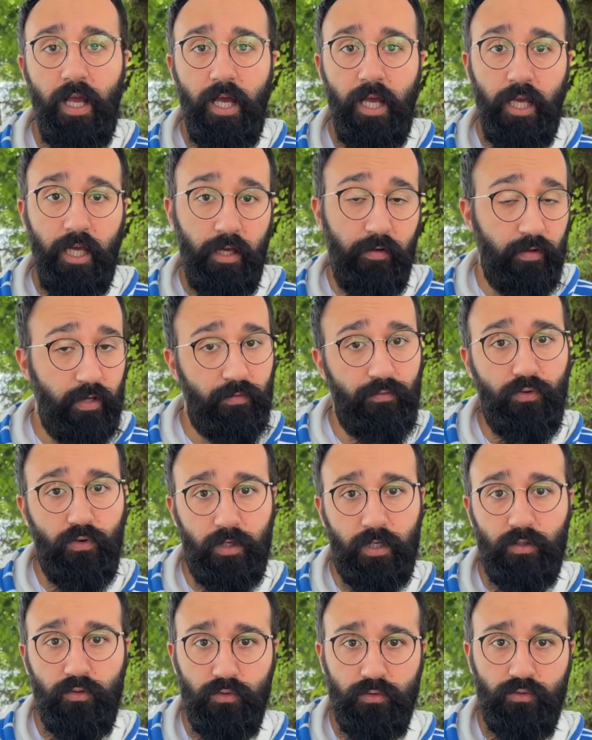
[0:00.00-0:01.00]
Even if you're
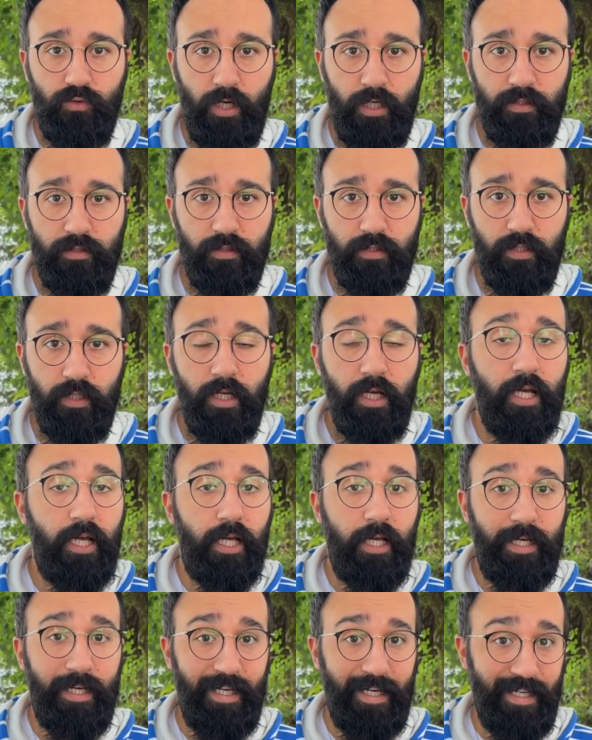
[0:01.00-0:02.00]
a good writer,
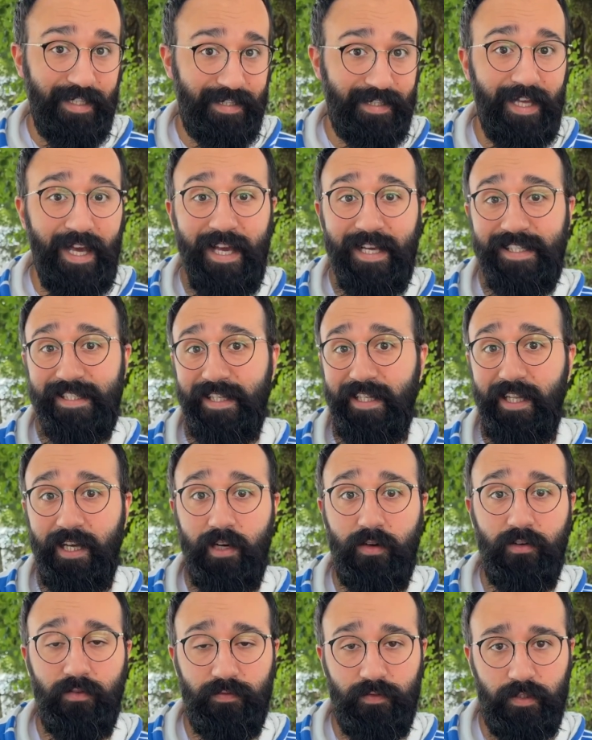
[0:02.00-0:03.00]
it takes a
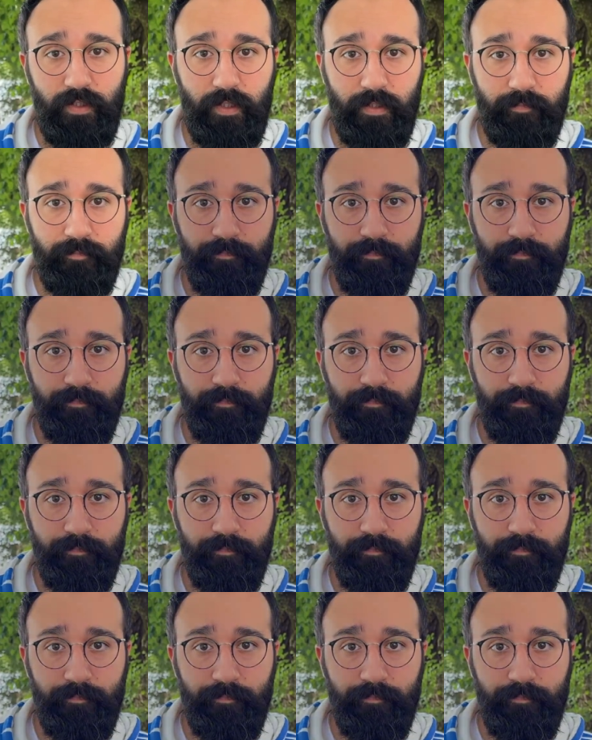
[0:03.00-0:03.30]
lot of time.